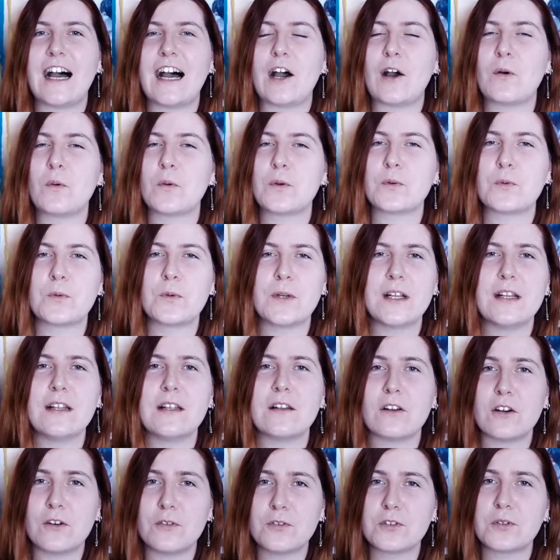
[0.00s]
I would really
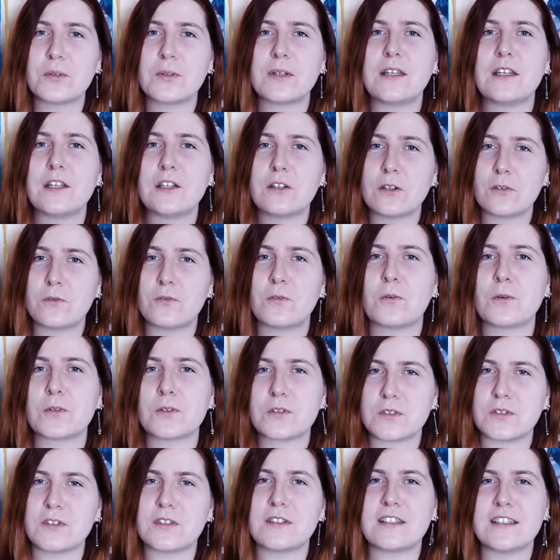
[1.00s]
love to hear your
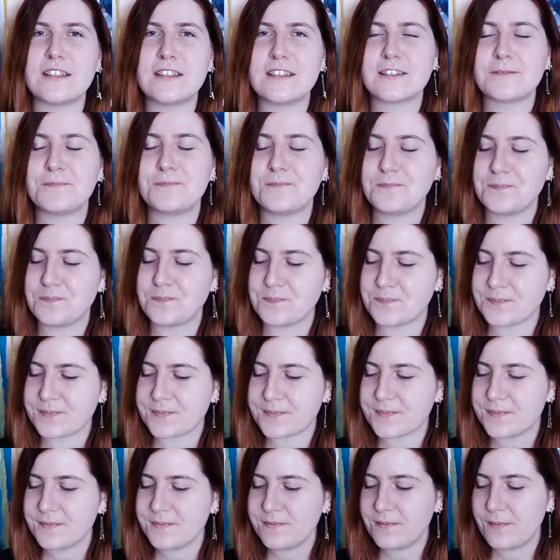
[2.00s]
thoughts on this.
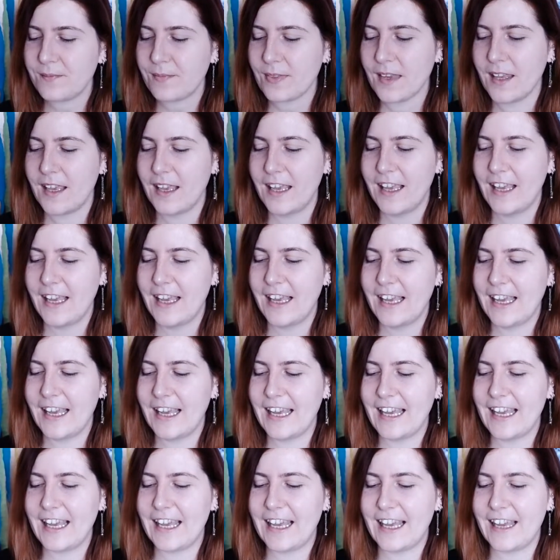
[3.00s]

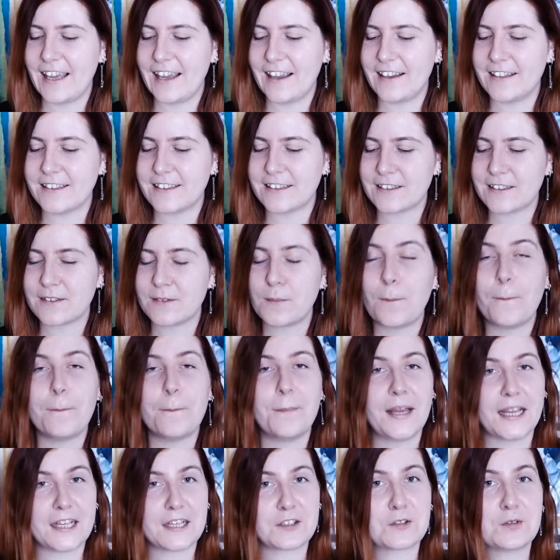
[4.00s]
And
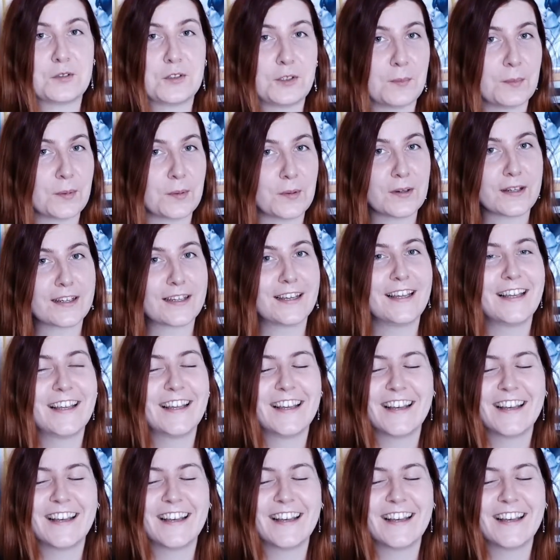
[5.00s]
back to the book.